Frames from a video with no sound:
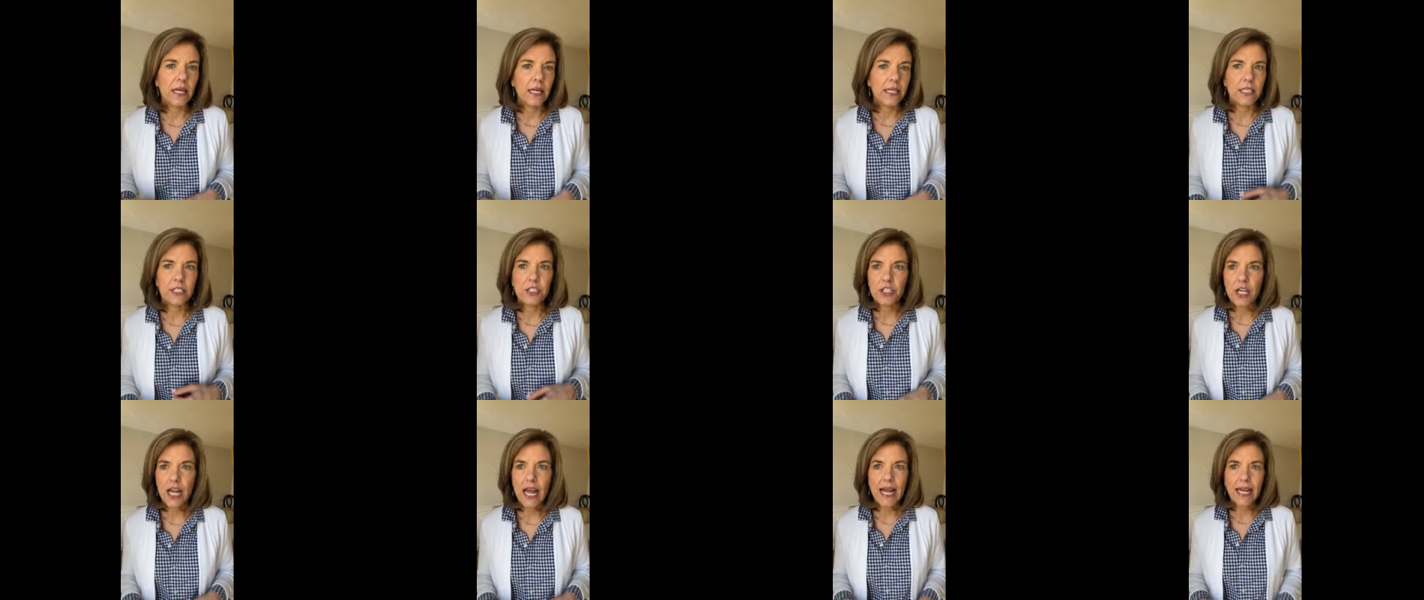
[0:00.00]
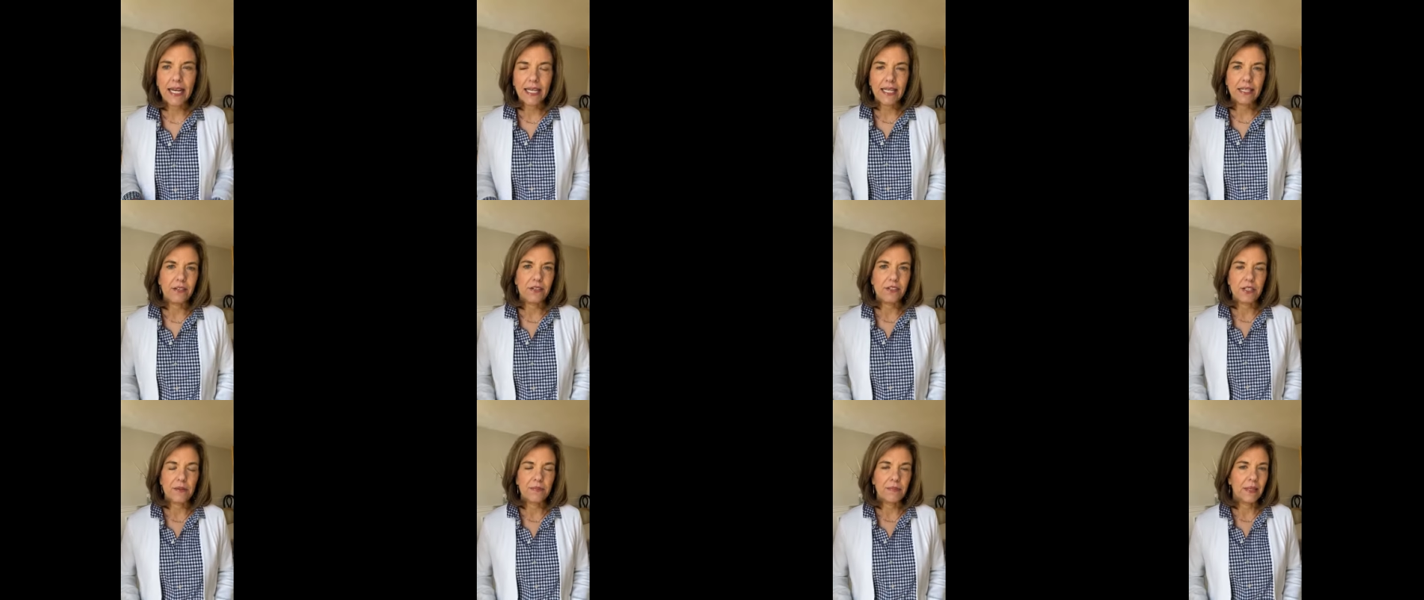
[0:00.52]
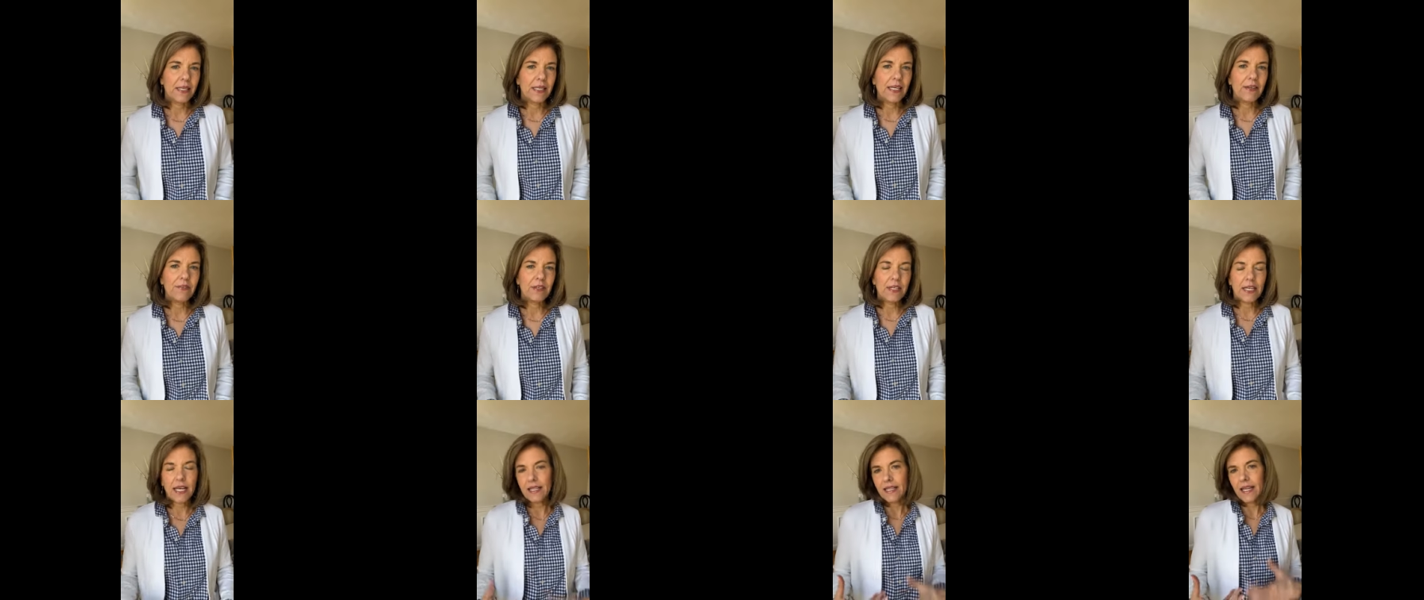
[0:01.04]
on a jacket or something,
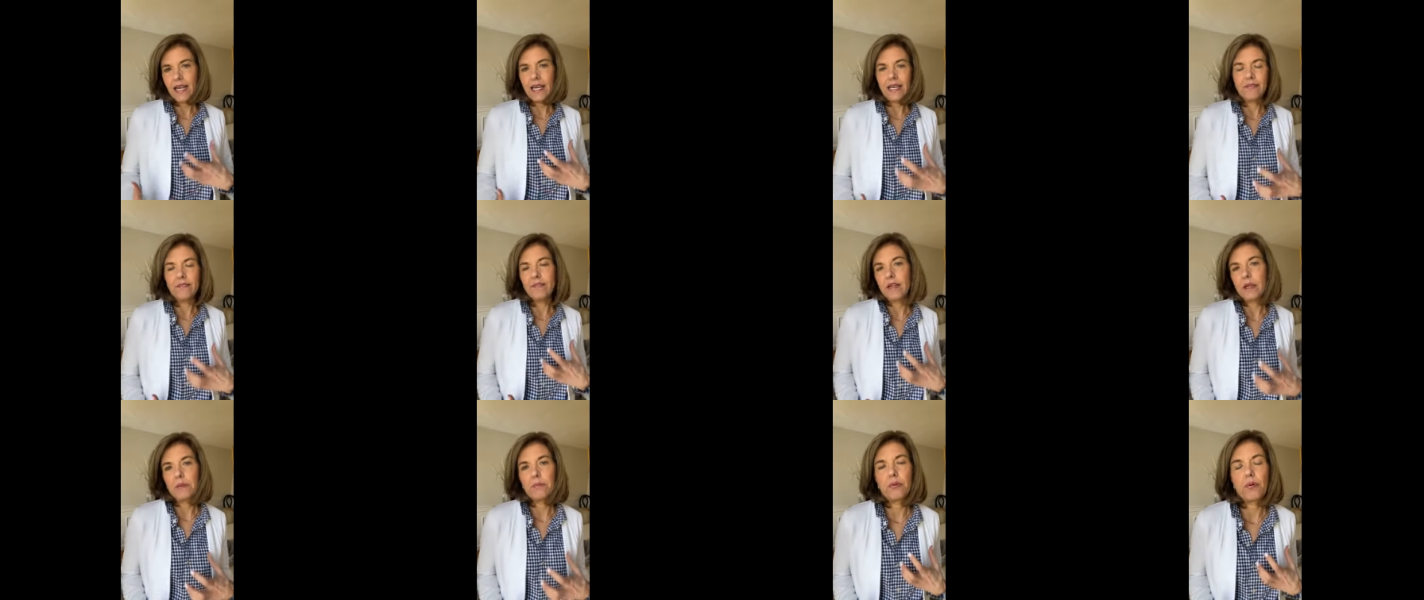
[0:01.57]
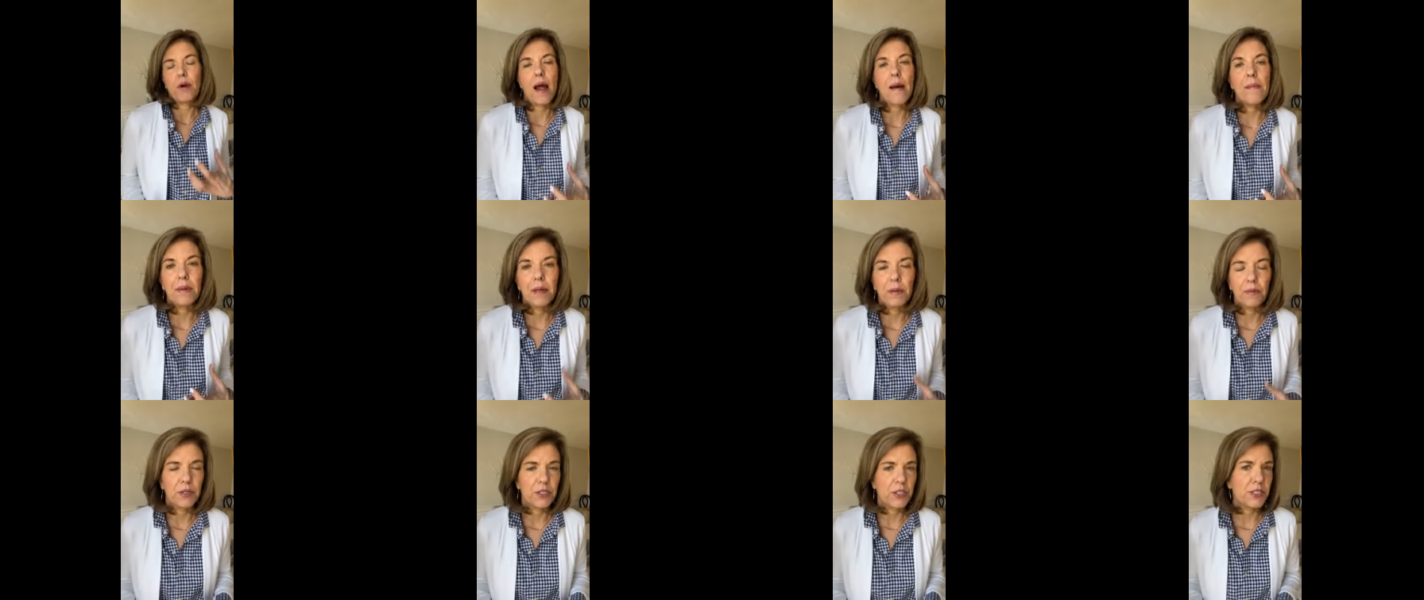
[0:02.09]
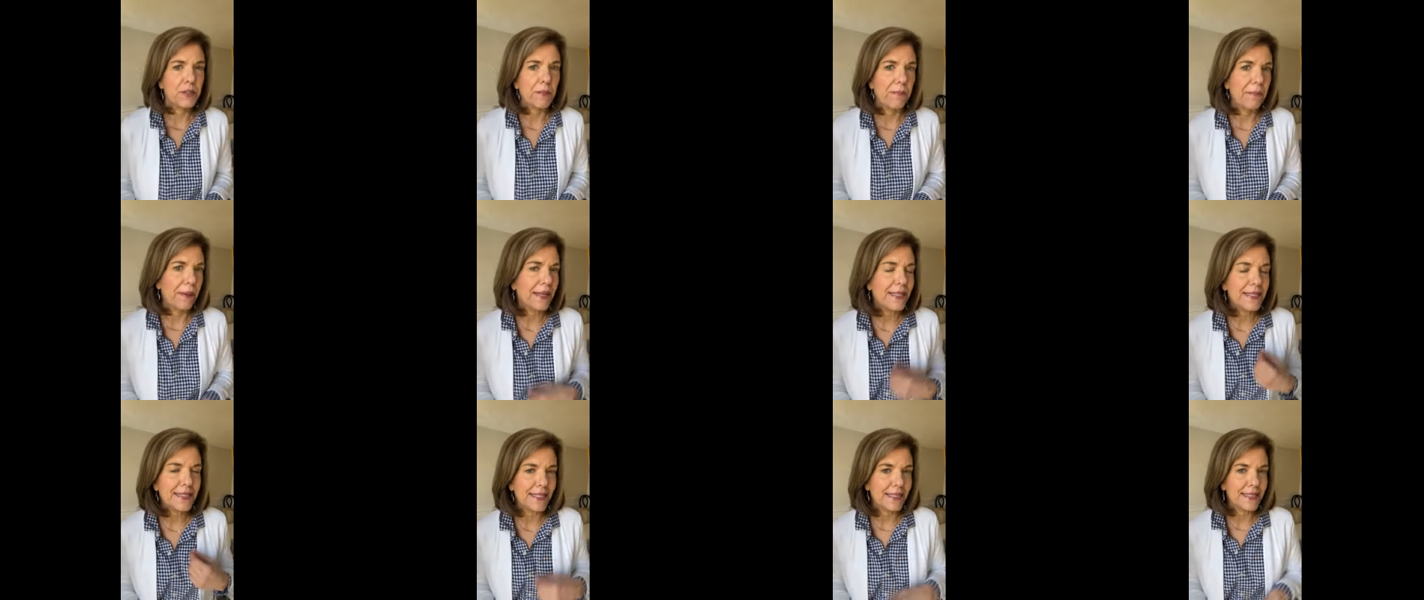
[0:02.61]
even not, not even a prominent one, just a
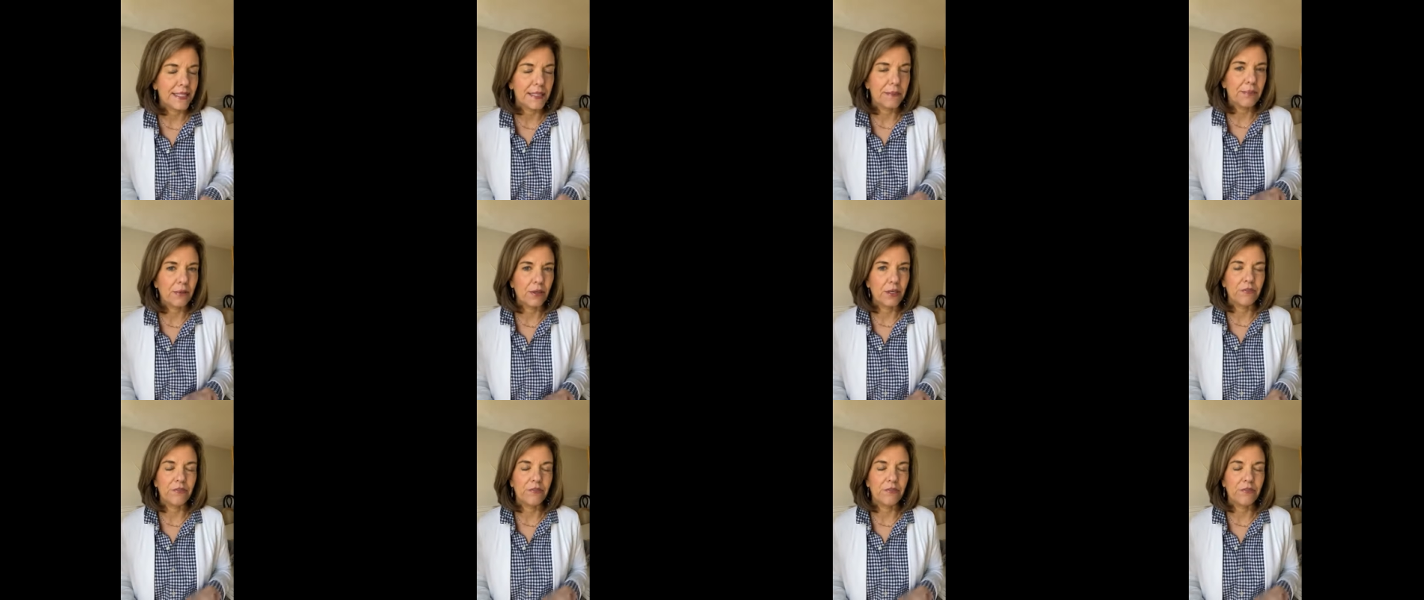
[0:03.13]
basic zipper.